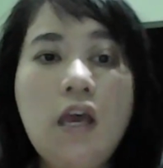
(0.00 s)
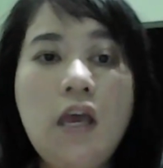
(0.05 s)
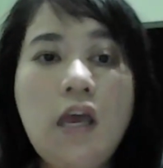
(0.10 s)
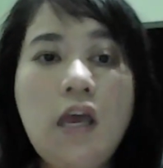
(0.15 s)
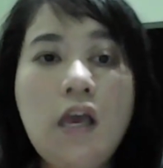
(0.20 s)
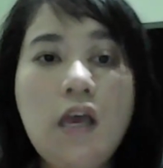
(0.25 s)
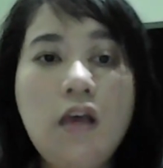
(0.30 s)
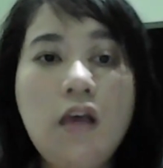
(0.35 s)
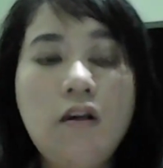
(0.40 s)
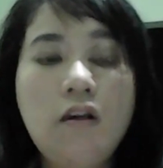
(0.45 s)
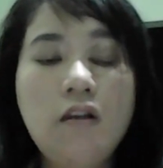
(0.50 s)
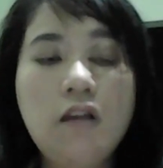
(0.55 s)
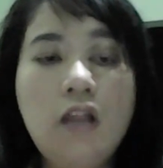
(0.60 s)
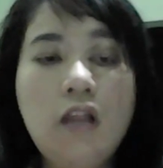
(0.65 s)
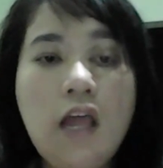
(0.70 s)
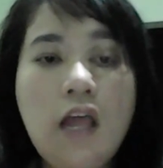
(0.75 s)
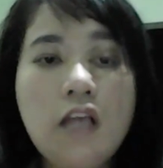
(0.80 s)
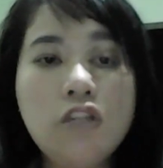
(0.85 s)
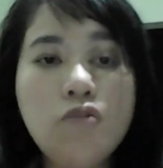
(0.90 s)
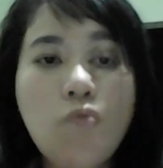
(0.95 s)
The last
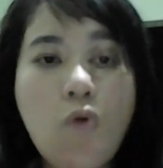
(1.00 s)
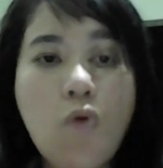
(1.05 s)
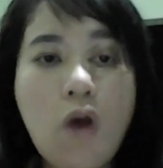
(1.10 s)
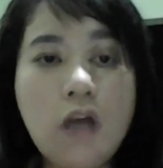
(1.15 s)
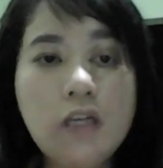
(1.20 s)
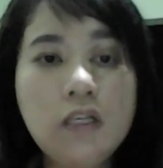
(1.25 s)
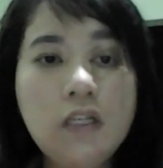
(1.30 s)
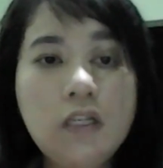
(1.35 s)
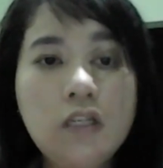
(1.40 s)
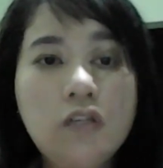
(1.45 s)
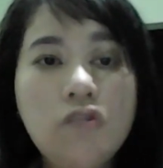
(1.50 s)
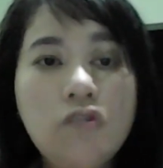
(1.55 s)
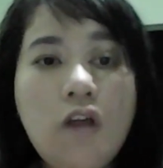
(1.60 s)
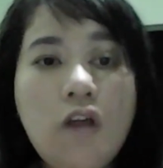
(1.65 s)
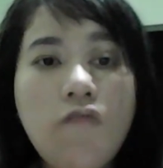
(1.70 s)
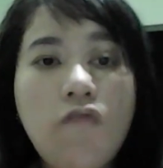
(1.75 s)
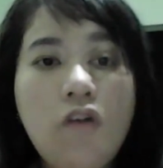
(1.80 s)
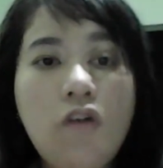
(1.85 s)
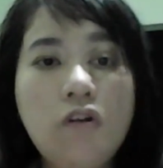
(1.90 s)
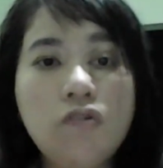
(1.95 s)
one,
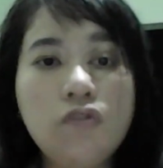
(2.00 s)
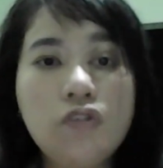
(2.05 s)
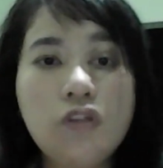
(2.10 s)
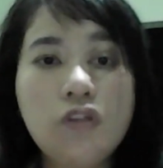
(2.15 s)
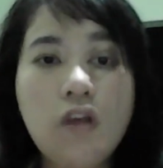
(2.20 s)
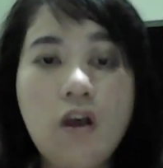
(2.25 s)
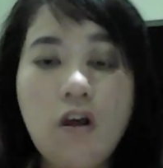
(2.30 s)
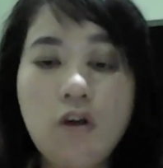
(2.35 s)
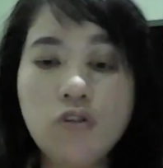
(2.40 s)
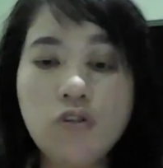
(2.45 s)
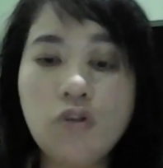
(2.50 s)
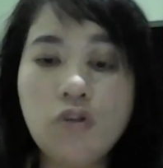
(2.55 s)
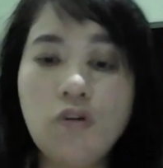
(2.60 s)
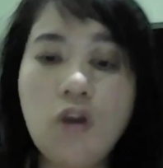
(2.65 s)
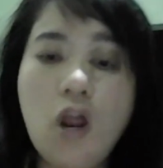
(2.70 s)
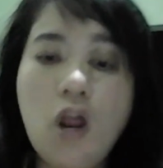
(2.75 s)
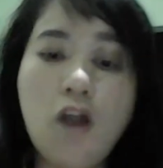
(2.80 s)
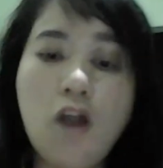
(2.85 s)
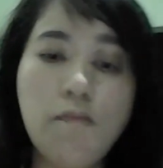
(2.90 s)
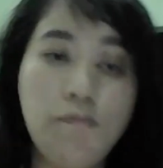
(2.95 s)
reference to norms.